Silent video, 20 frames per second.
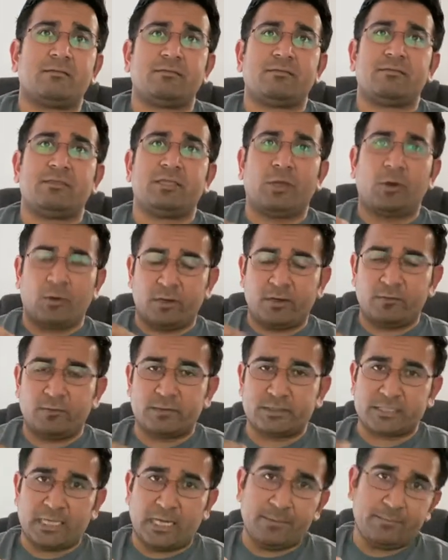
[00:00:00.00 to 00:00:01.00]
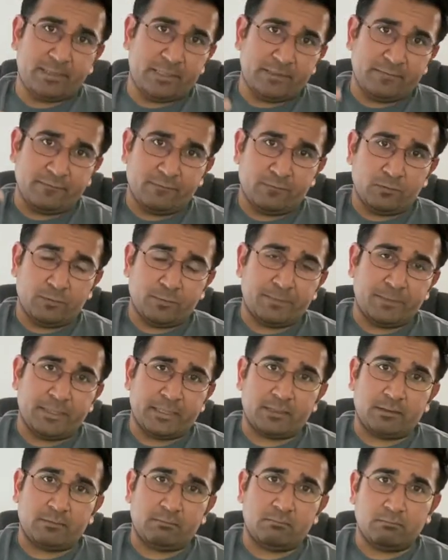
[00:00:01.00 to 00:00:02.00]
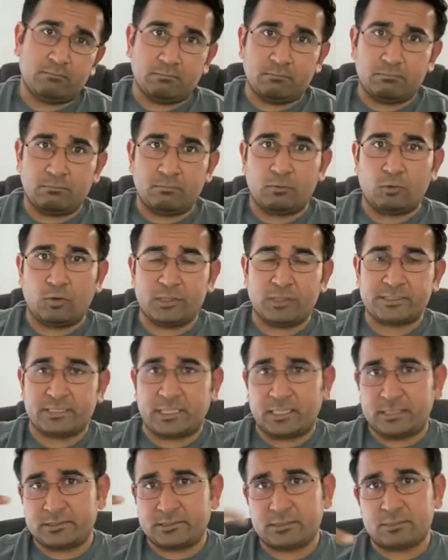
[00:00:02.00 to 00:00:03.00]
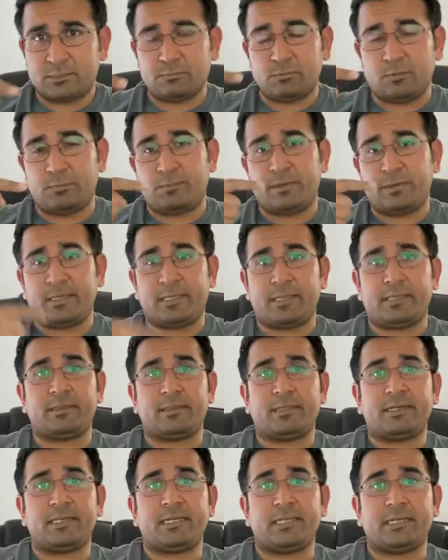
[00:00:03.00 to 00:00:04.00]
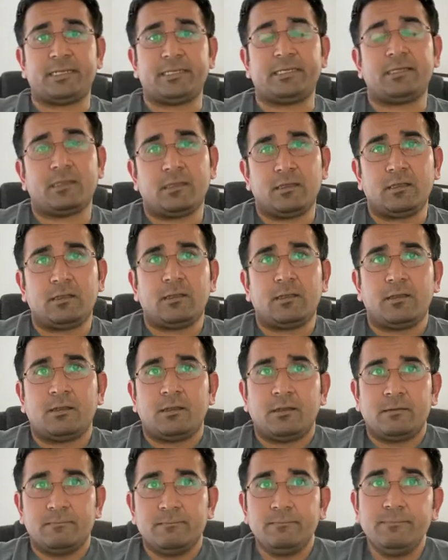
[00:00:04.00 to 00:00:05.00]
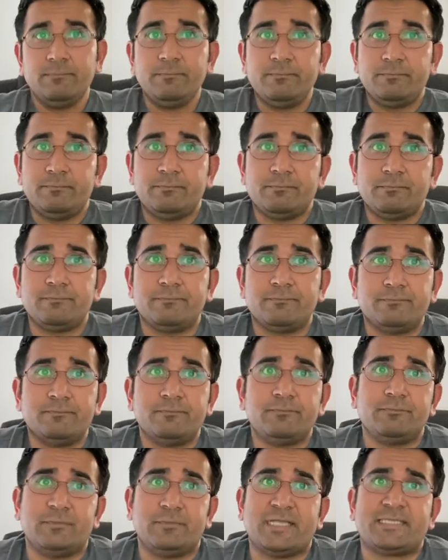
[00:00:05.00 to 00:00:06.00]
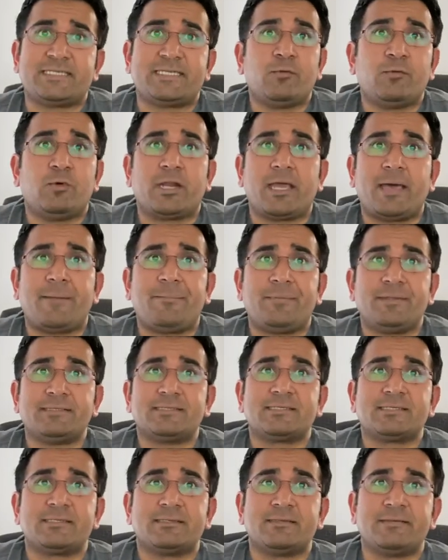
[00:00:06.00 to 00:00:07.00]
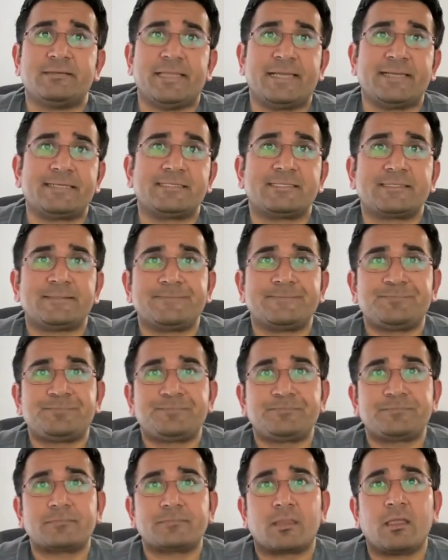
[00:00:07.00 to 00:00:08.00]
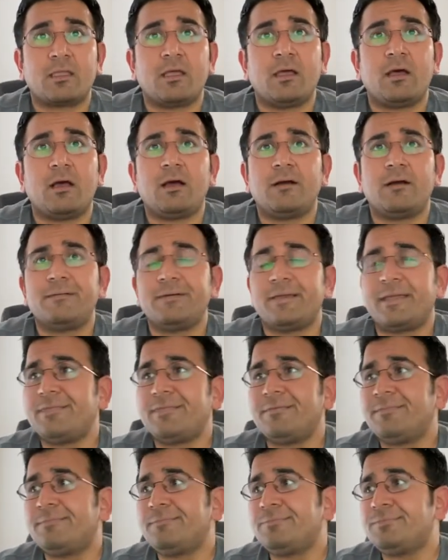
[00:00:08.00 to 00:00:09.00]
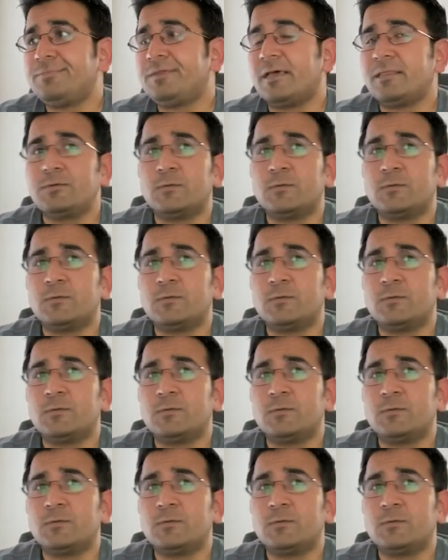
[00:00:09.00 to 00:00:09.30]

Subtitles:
the order which I believe would be Royal Challengers, Mumbai, and then Delhi. Let's see what happens next. In the other